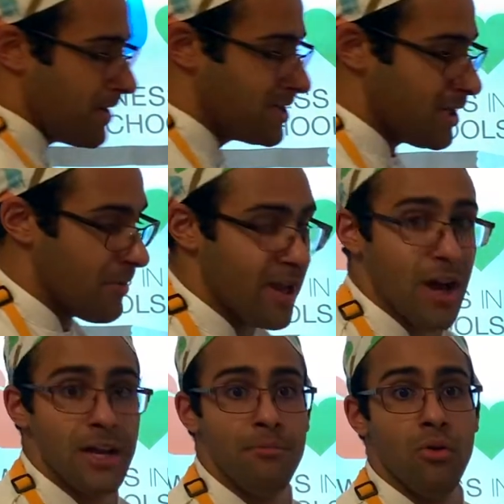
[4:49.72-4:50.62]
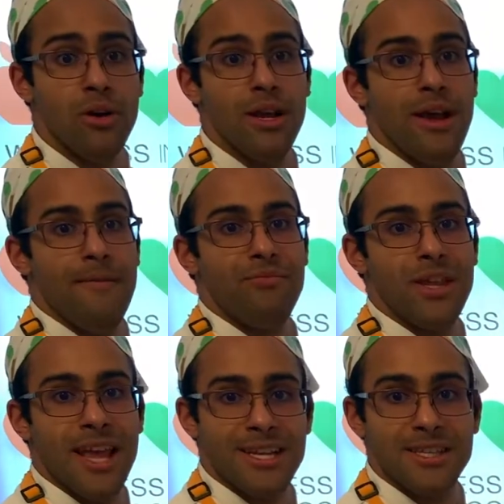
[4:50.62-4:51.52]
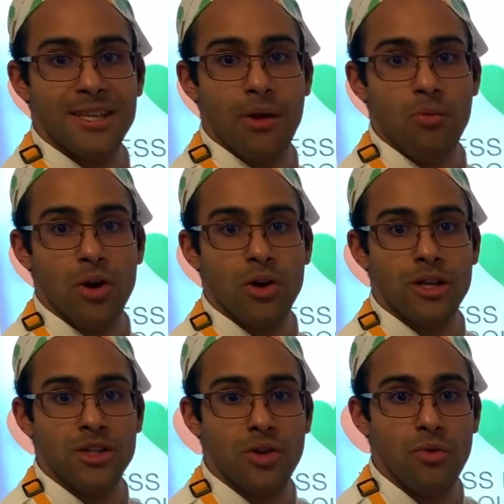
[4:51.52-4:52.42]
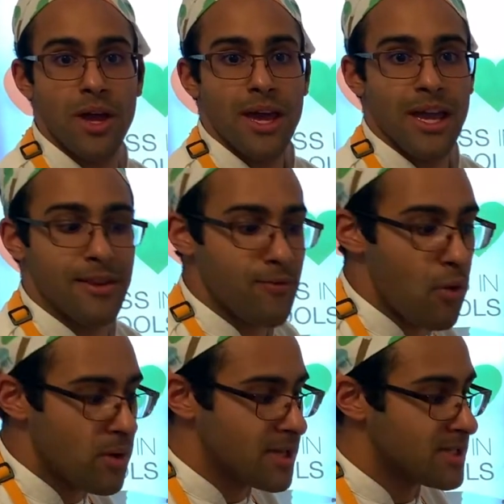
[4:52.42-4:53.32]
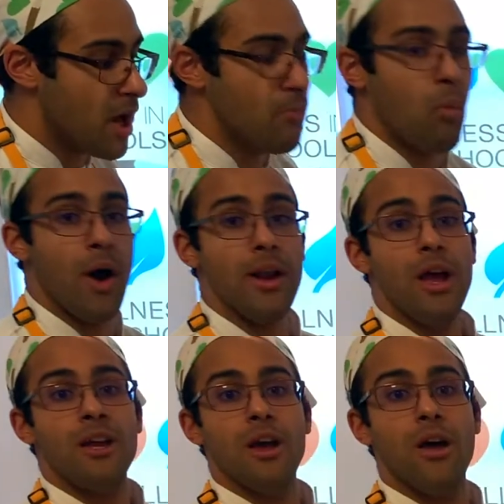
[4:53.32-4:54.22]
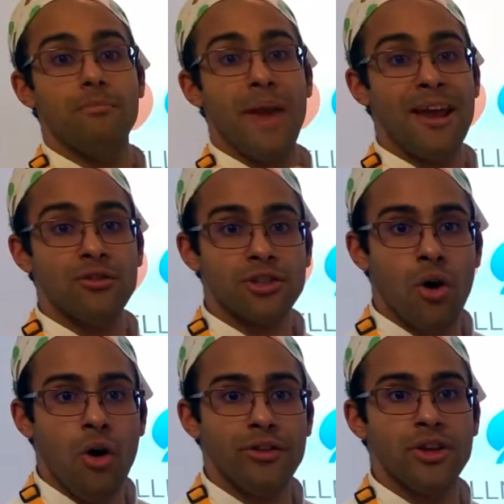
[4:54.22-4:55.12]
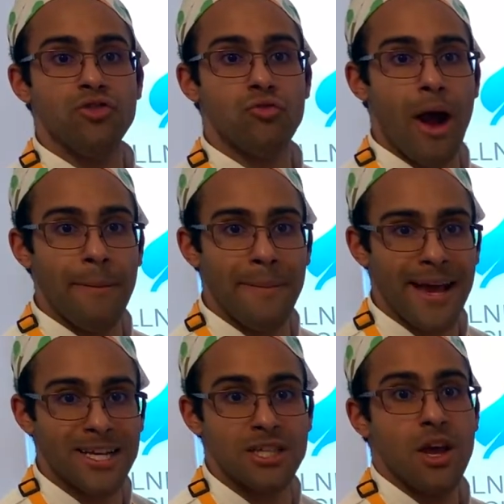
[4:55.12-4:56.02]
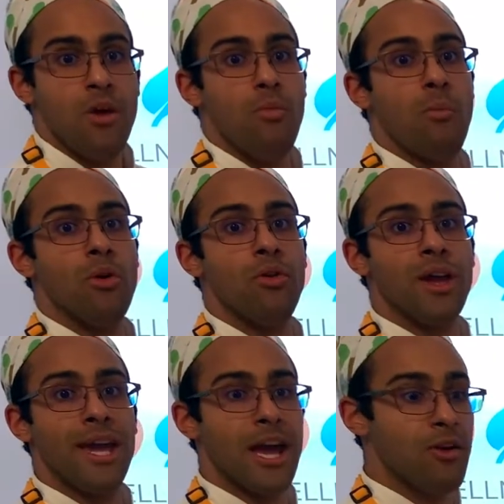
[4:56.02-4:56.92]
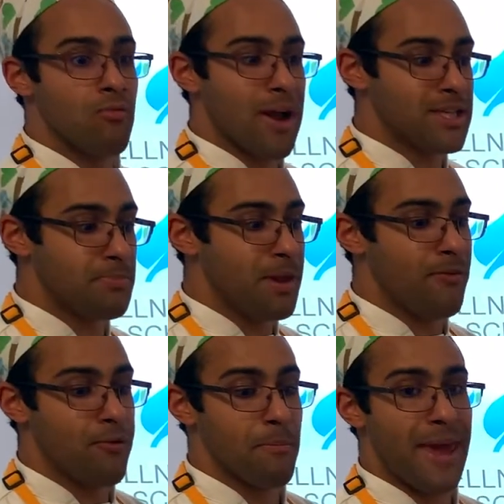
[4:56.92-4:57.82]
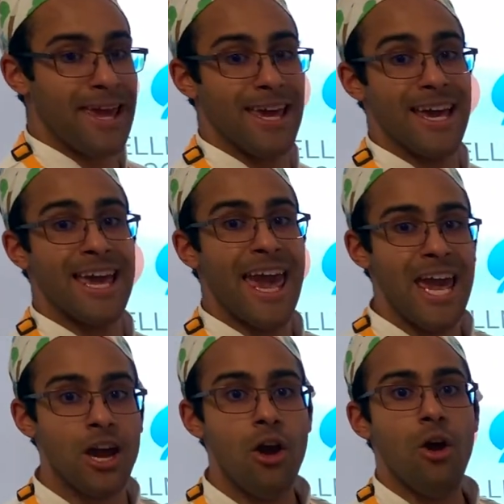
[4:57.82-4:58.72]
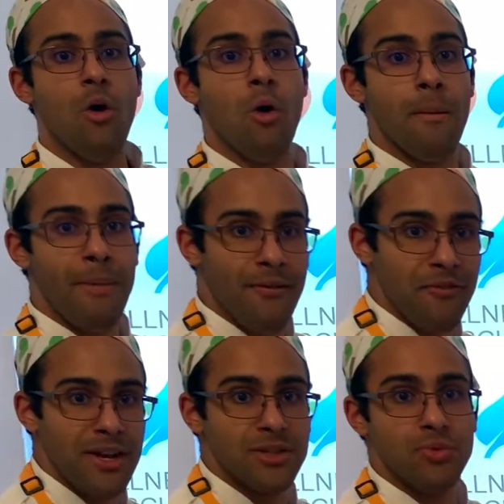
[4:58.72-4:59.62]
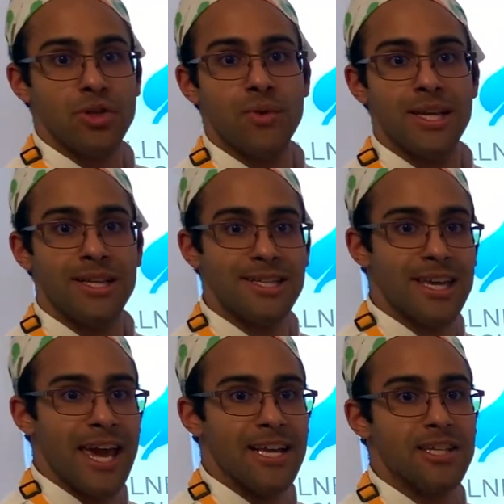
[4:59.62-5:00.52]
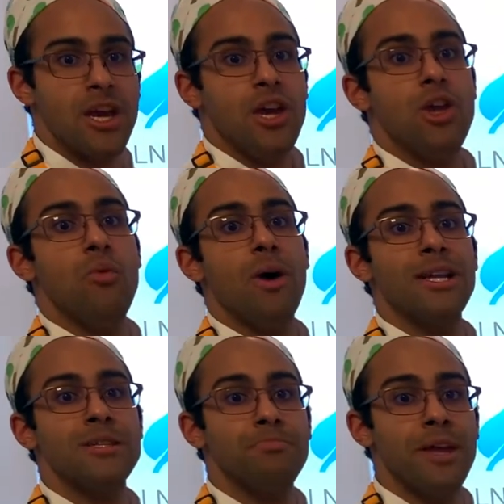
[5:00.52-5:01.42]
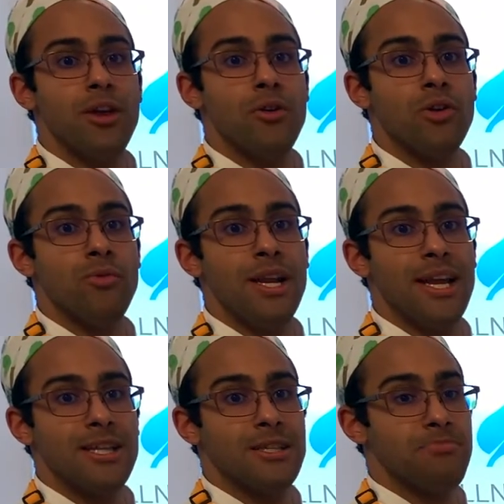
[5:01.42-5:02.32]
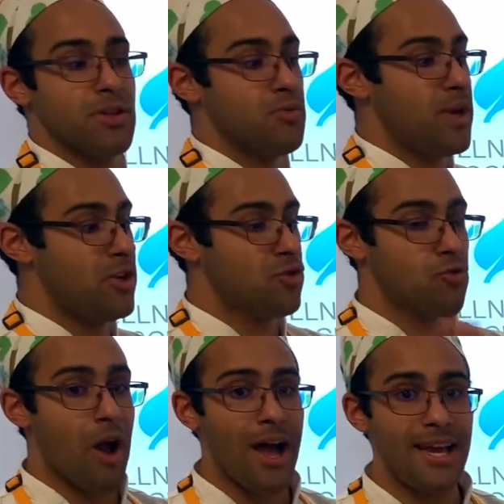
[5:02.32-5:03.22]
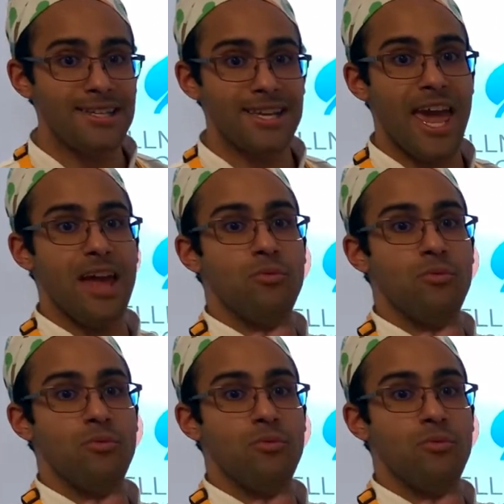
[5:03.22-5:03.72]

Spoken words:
seeing my cutting board. The next thing that we're going to do is focus on what bakers call the dry mix. When we're looking at a recipe for baking a cake or a muffin, as we're doing in this case, you want to split your ingredients between dries and